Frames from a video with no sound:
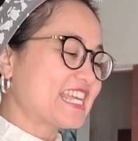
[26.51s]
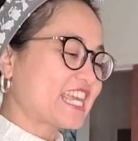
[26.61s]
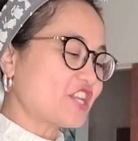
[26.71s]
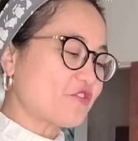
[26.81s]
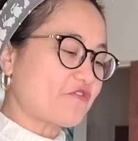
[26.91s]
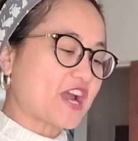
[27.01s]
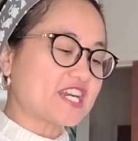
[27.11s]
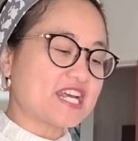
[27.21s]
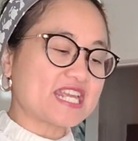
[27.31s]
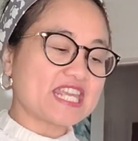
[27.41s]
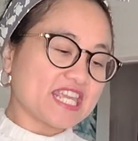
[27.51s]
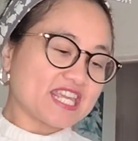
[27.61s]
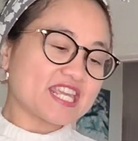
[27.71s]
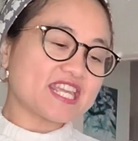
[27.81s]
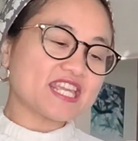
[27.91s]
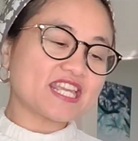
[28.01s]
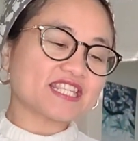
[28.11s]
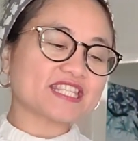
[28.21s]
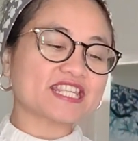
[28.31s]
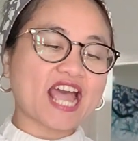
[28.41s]
Can you find the
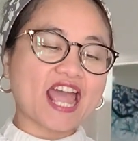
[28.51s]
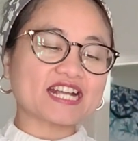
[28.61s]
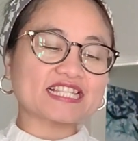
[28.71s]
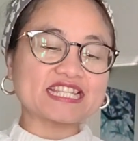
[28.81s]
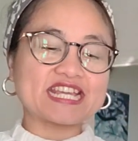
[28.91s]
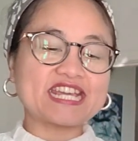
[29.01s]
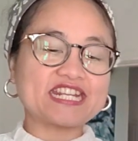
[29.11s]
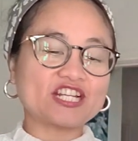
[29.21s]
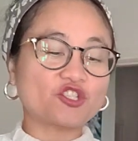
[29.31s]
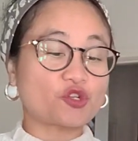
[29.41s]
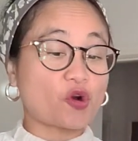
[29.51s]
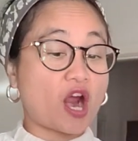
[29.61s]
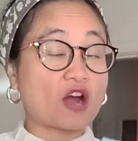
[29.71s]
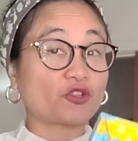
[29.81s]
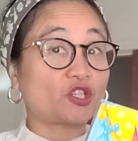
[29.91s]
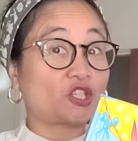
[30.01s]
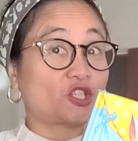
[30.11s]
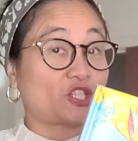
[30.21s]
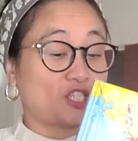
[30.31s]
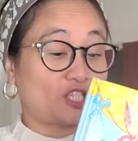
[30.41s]
Easter eggs hidden throughout
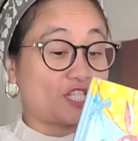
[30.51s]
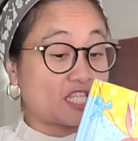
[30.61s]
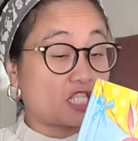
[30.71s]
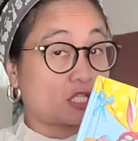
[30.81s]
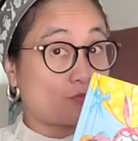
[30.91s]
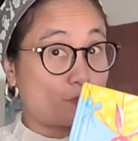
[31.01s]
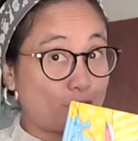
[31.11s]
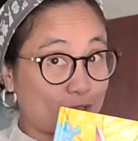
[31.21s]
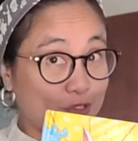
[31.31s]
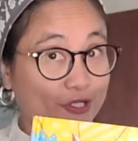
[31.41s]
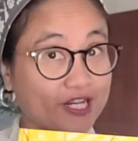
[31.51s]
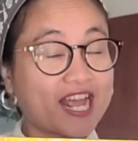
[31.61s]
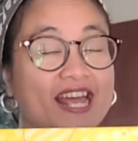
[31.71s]
this book?